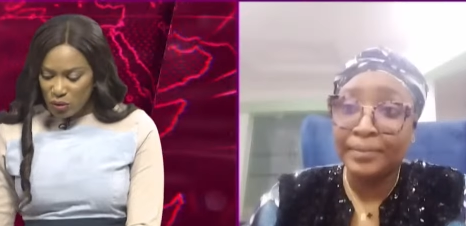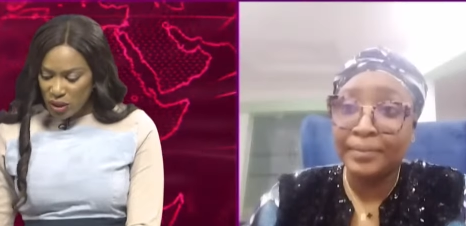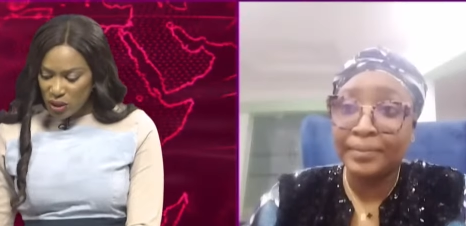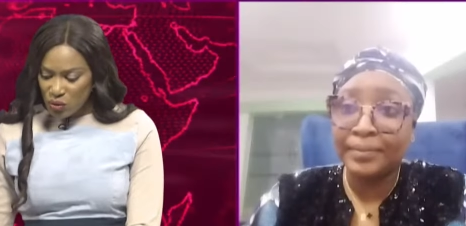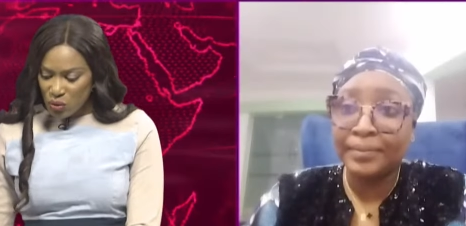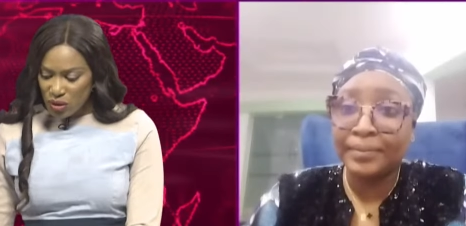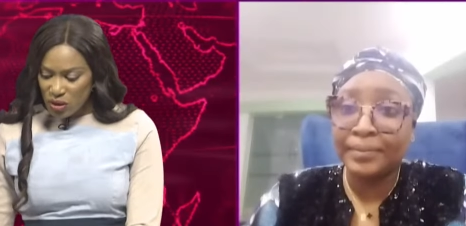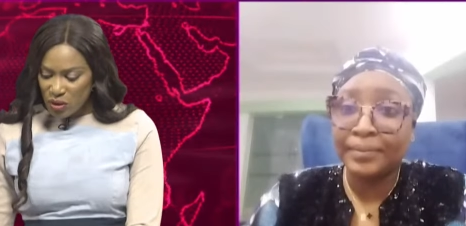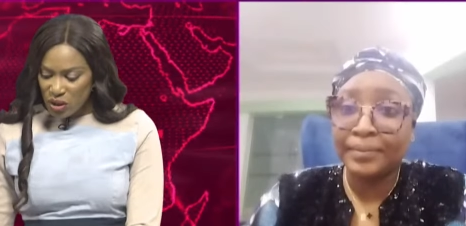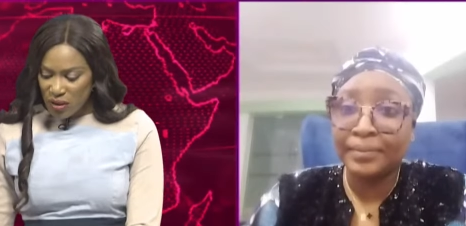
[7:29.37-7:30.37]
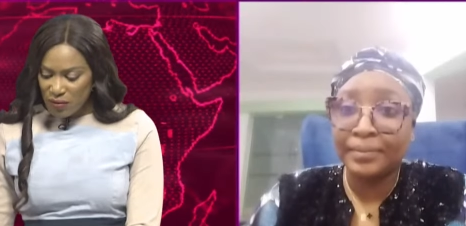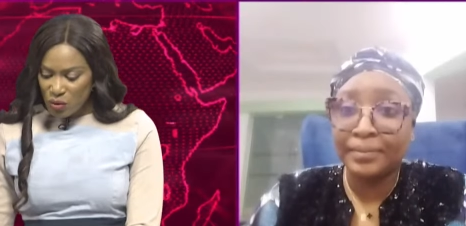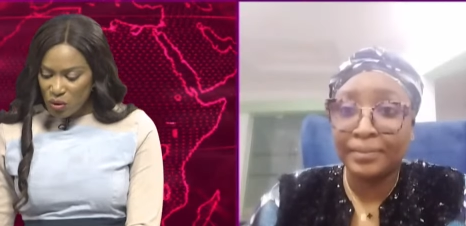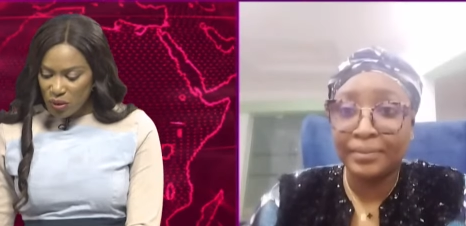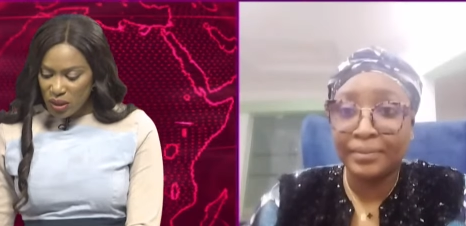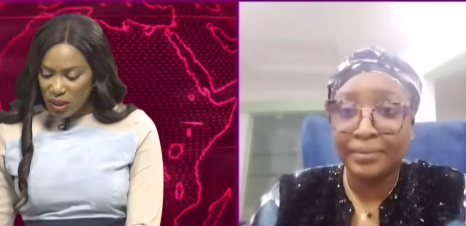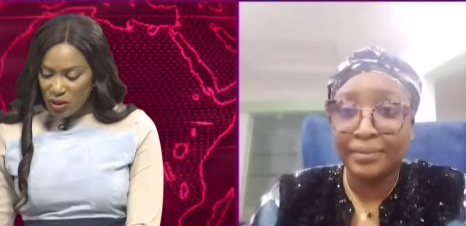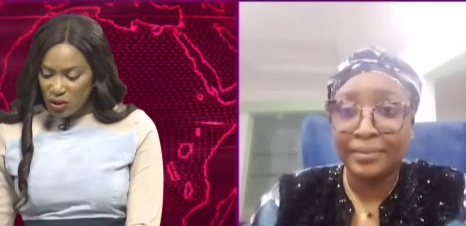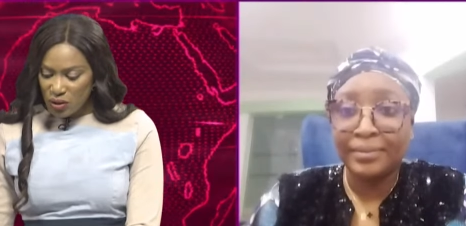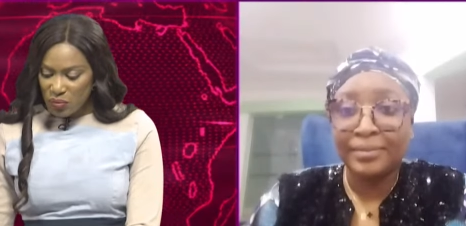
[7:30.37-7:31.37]
Speaker 1: Thank you so much for talking to us,
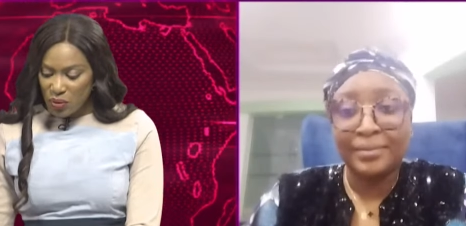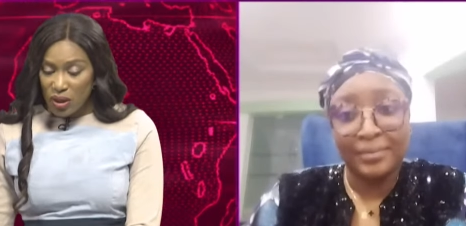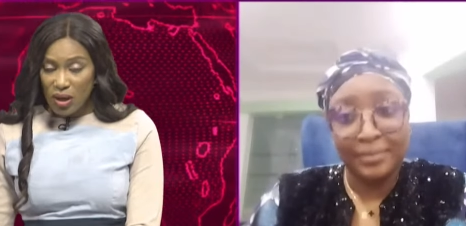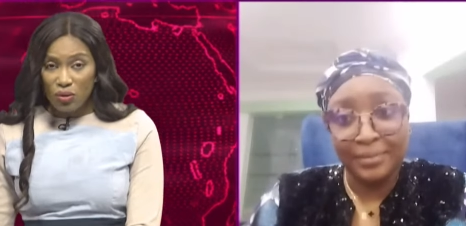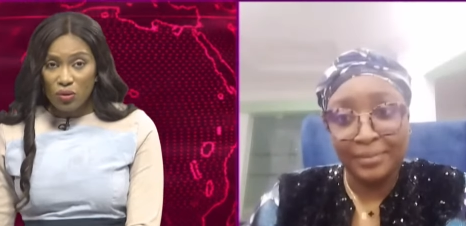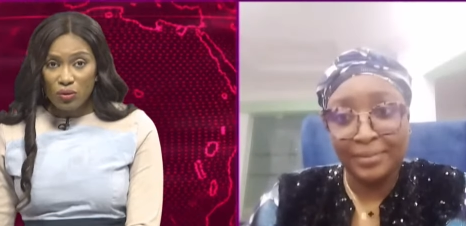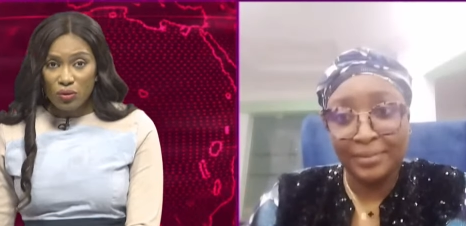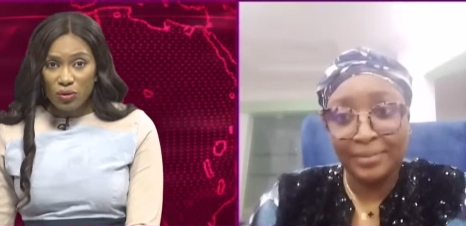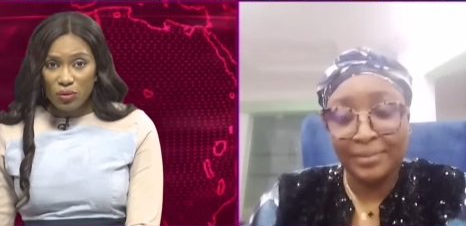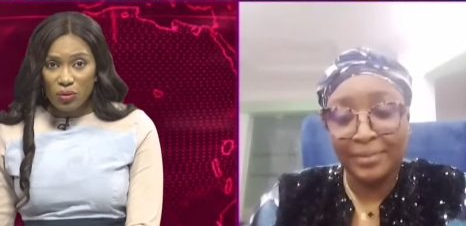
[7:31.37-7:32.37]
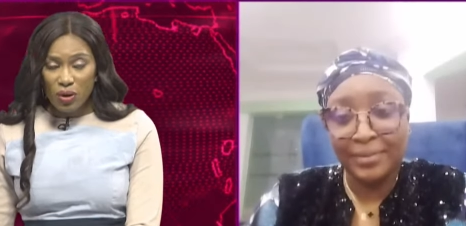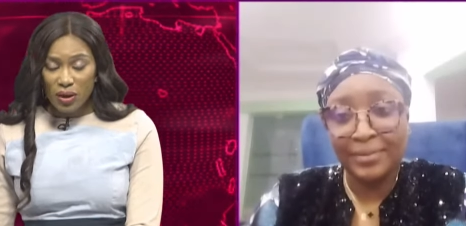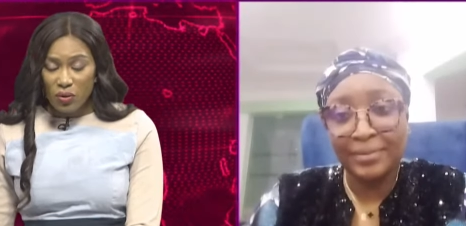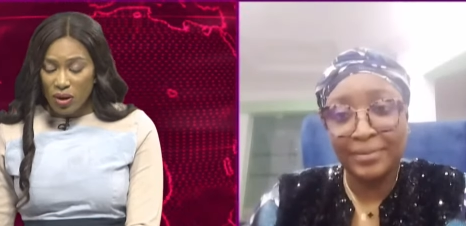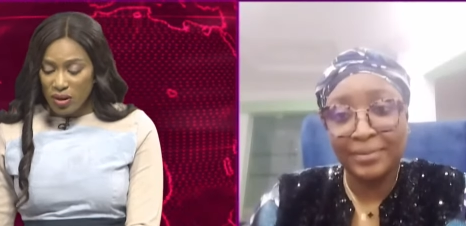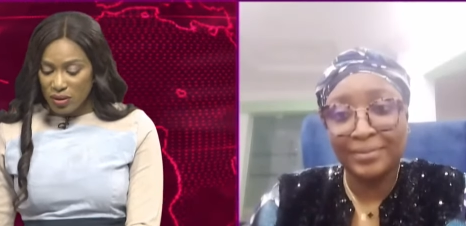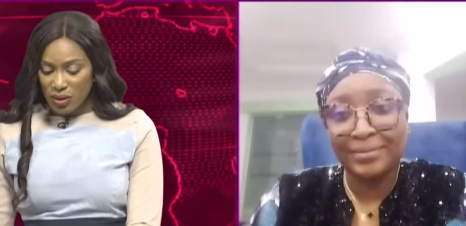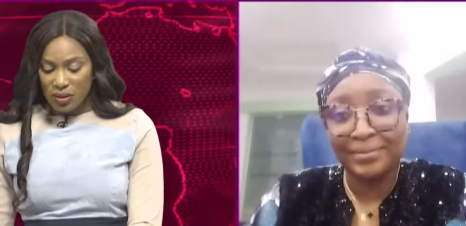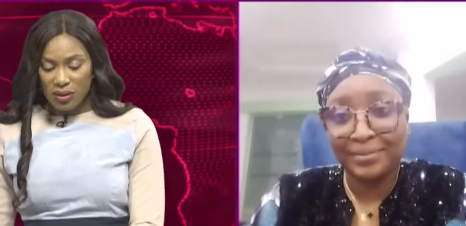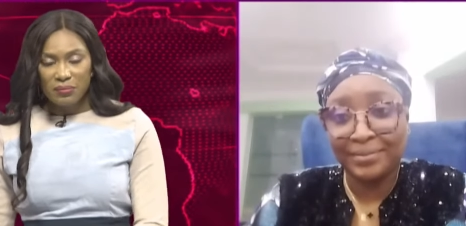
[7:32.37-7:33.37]
Commissioner for Communications, Bola Olukoju
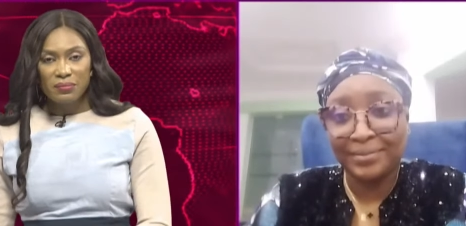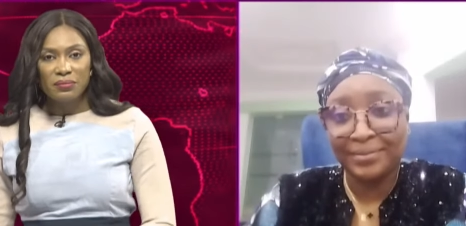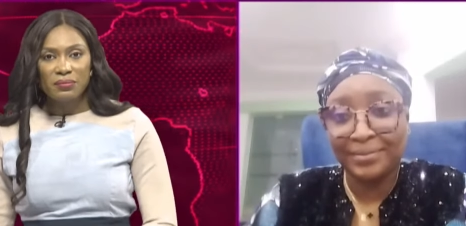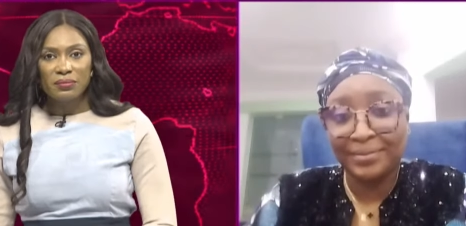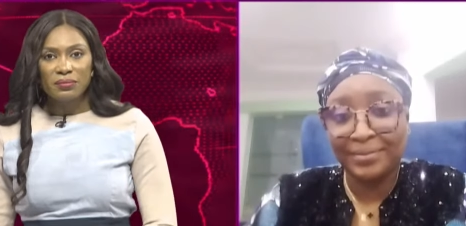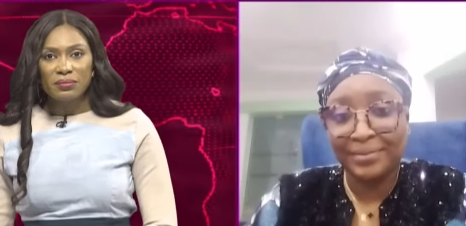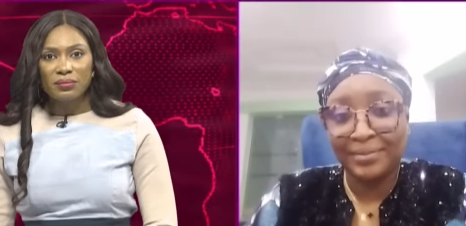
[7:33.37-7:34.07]
in Kwara State.